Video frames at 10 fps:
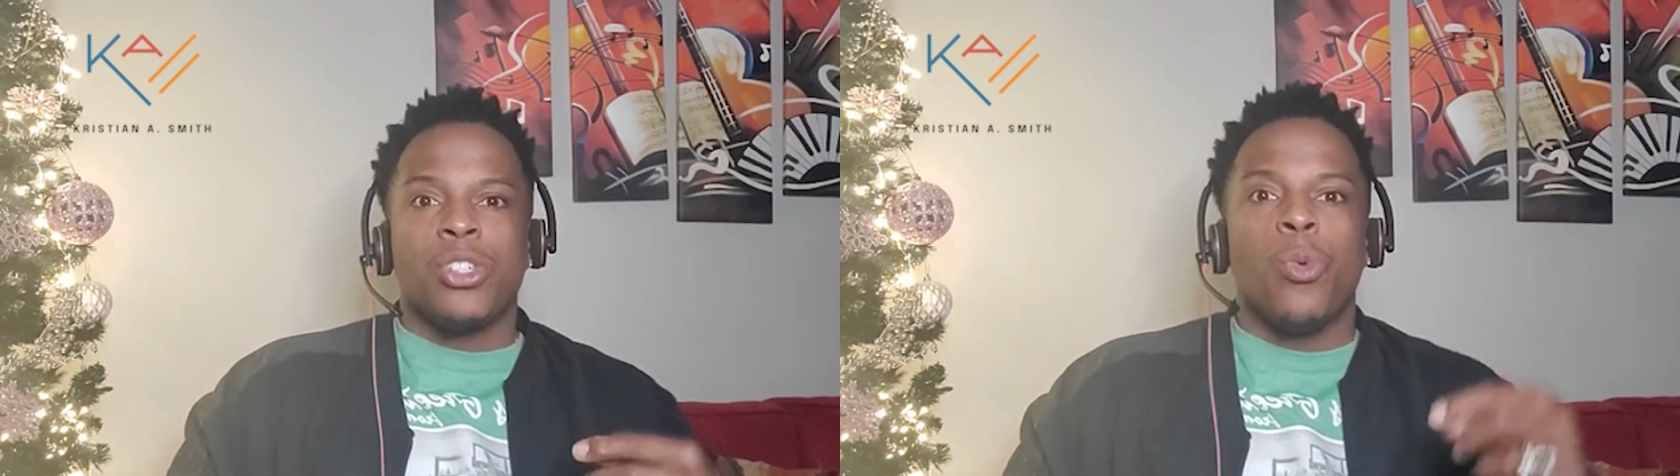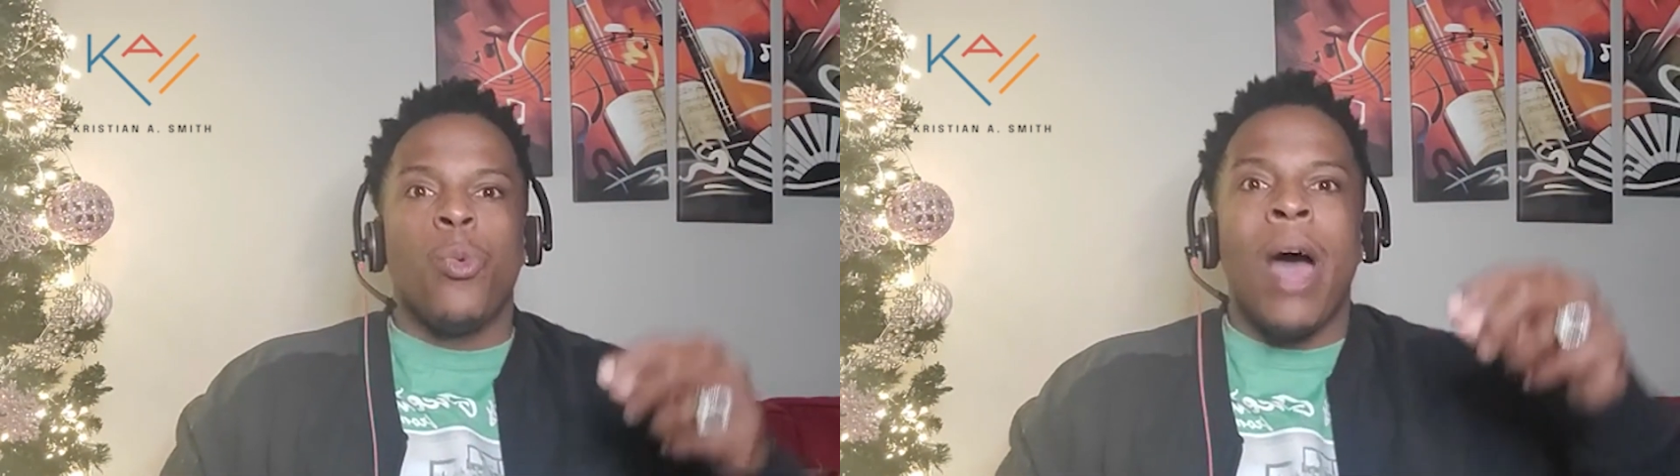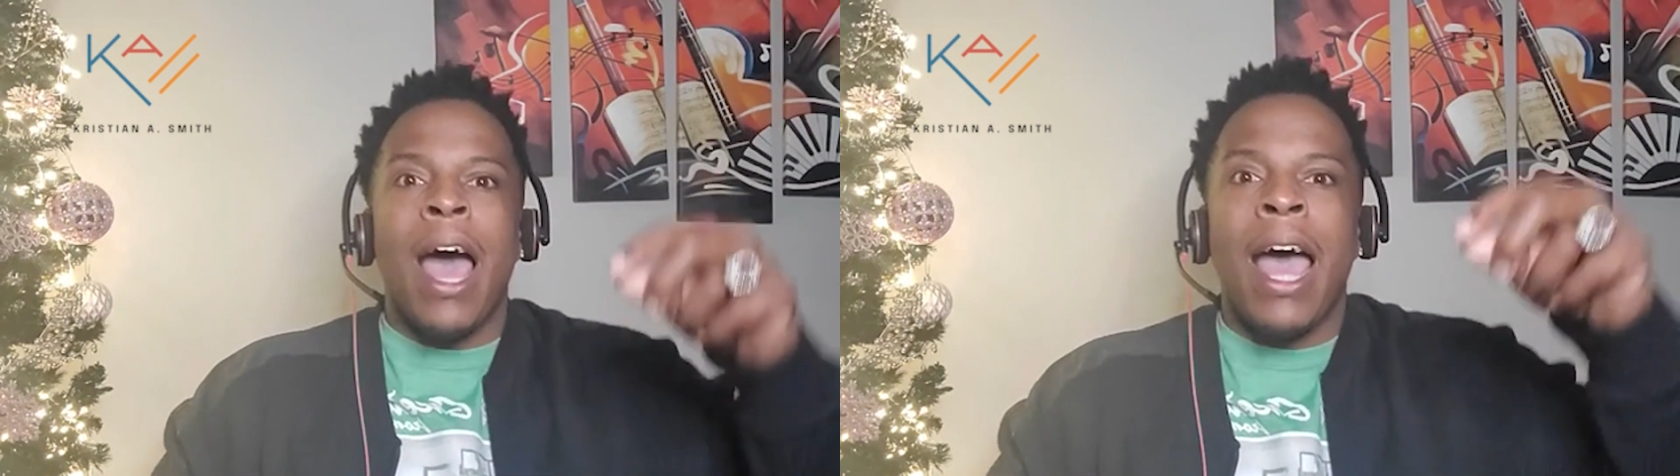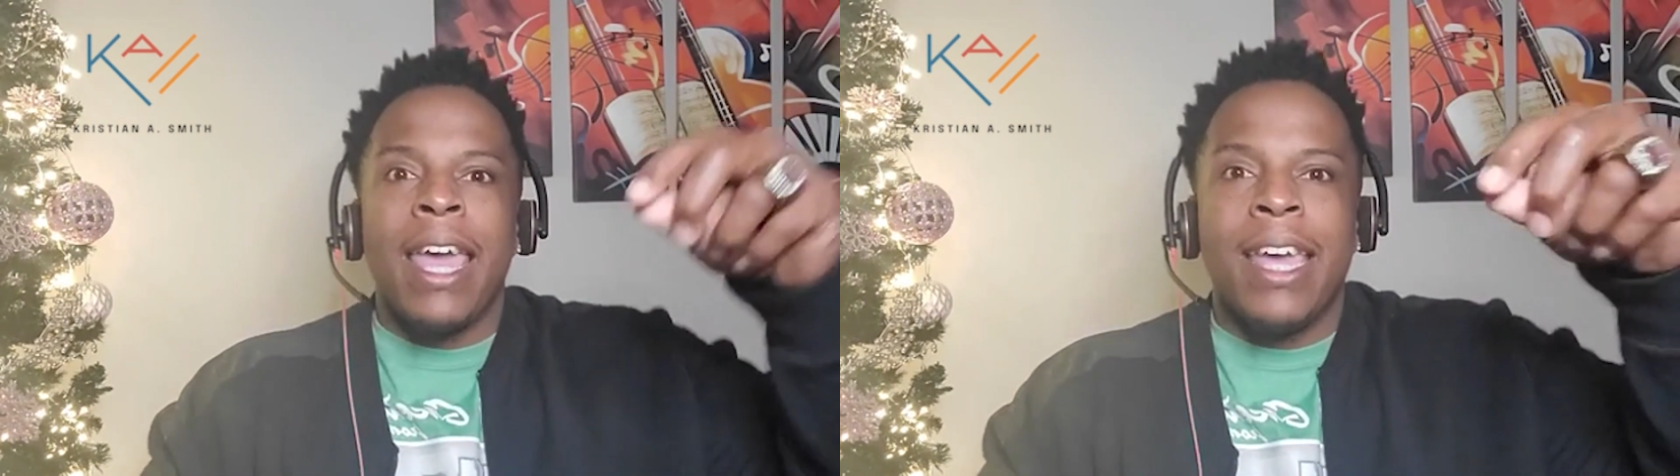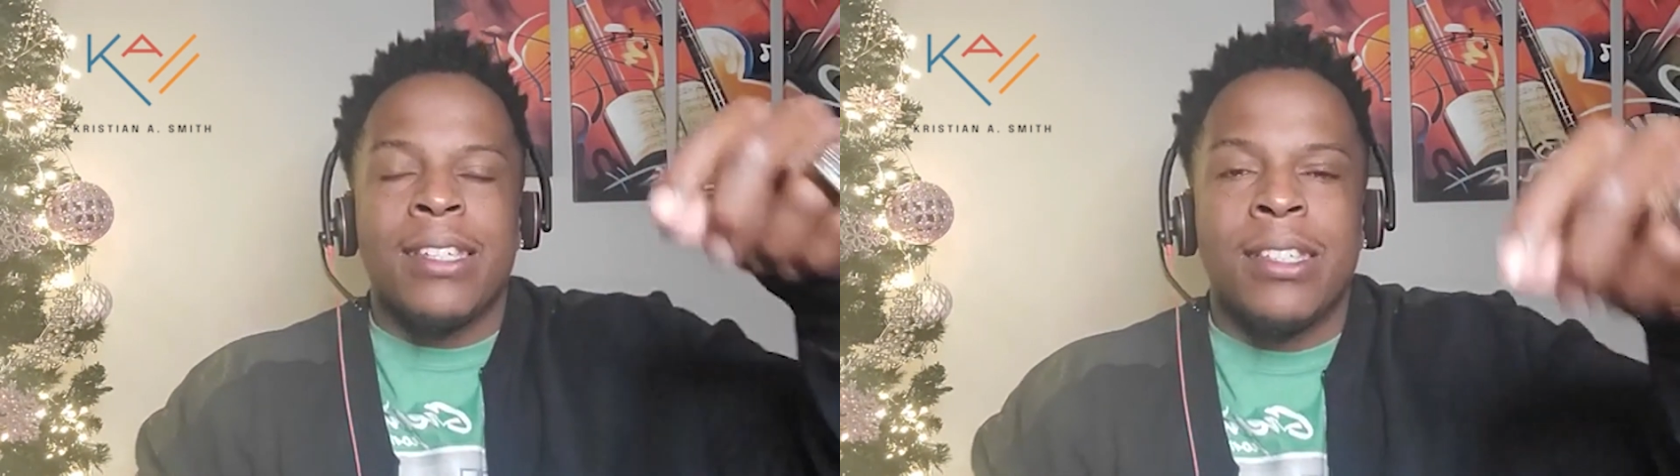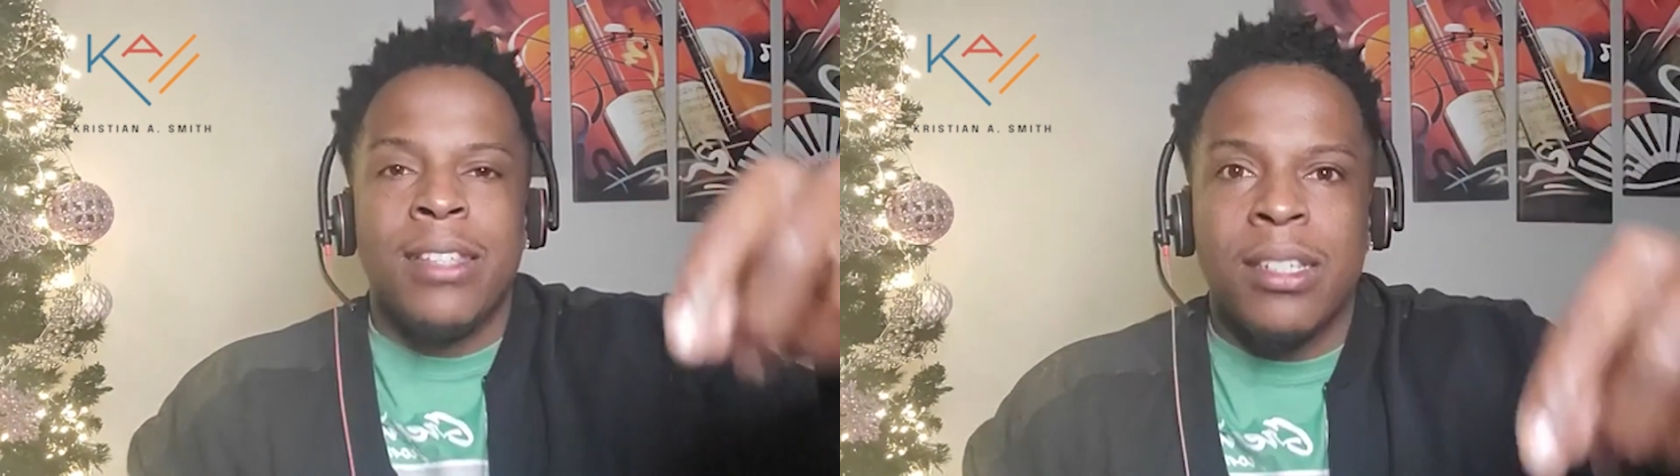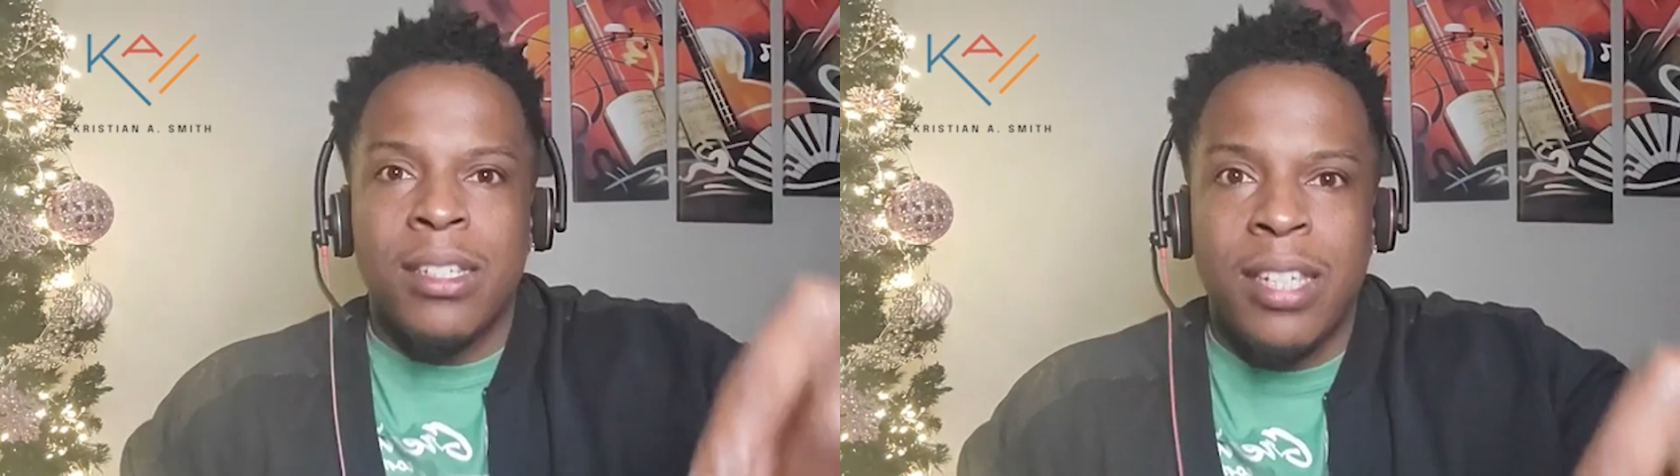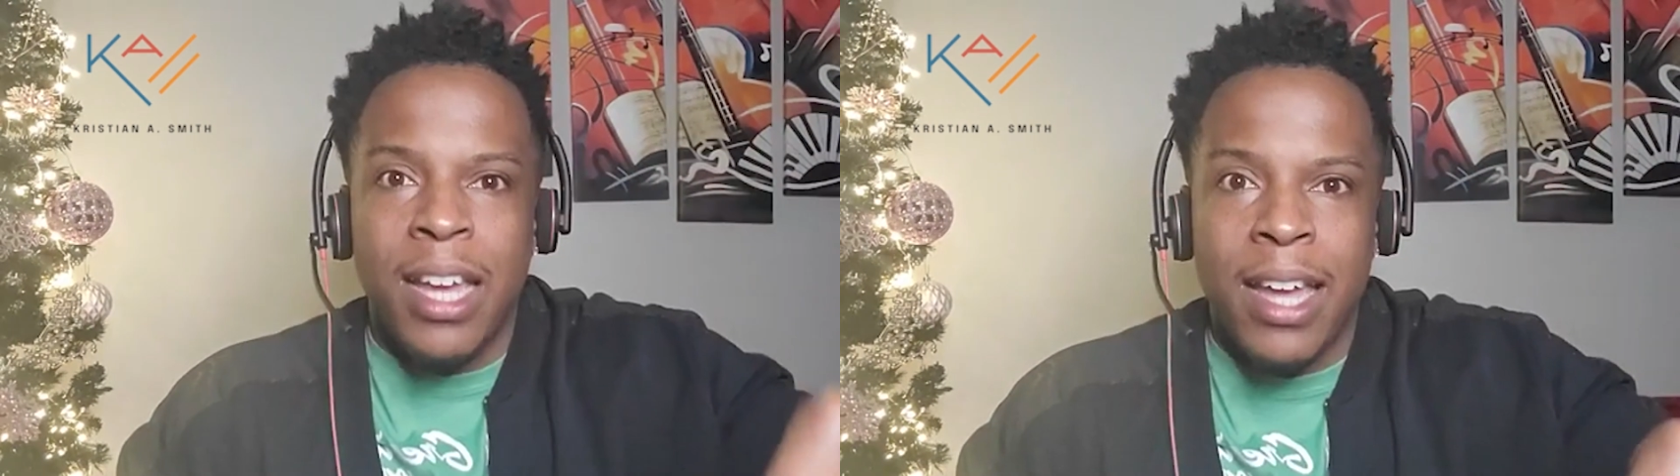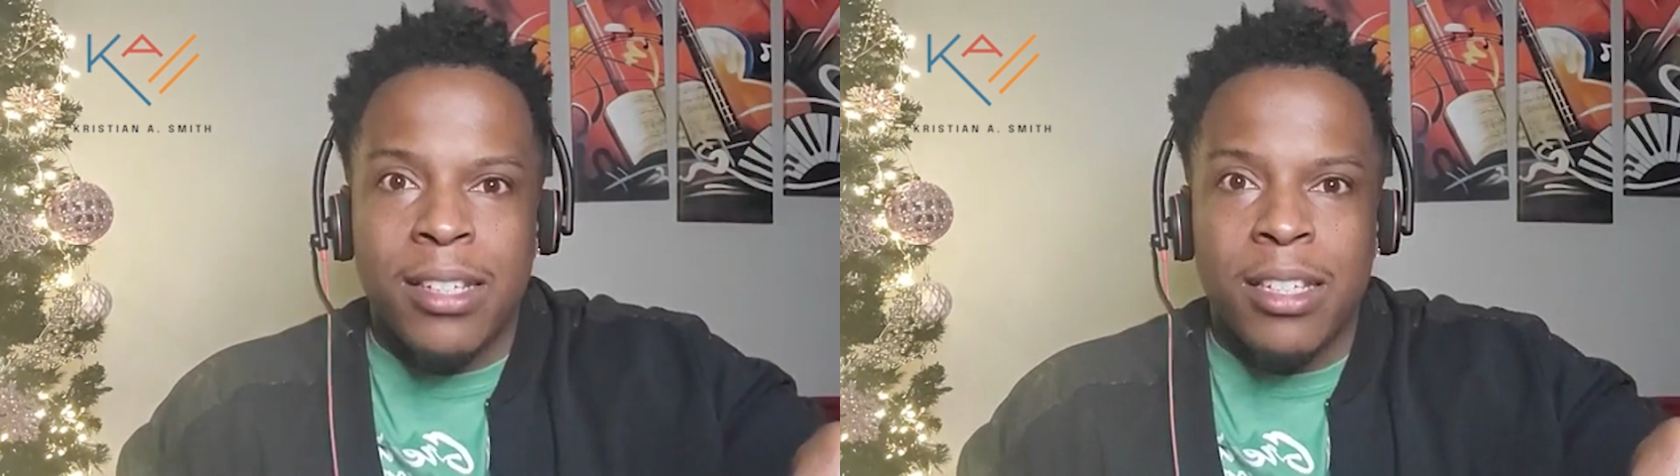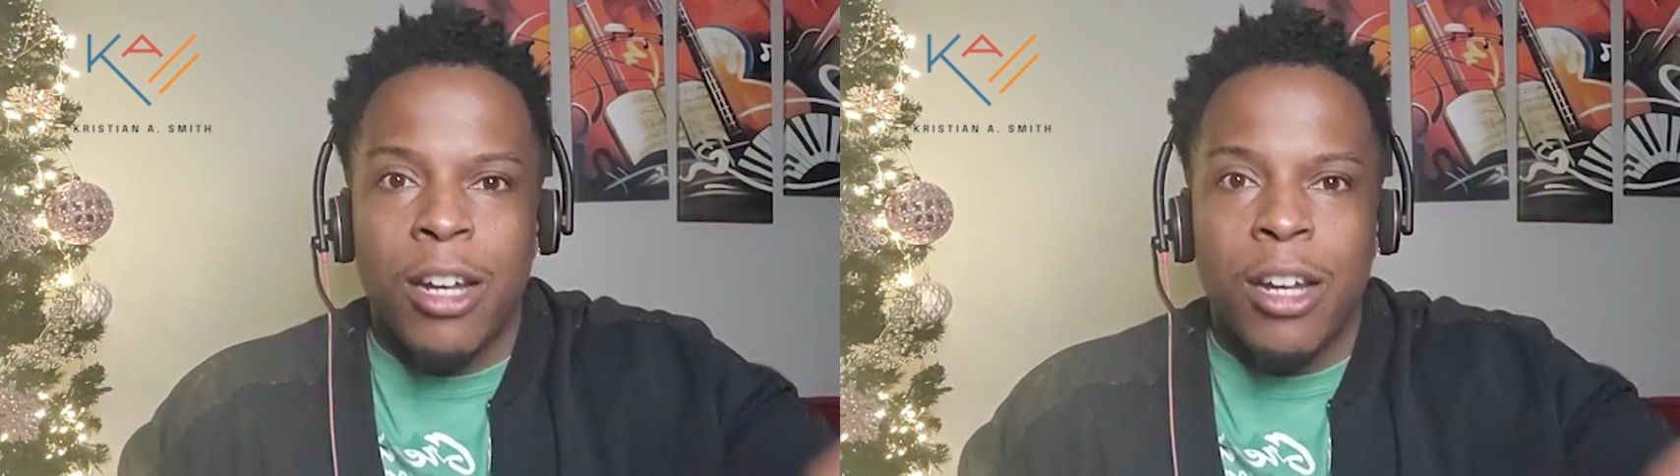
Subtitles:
why is this text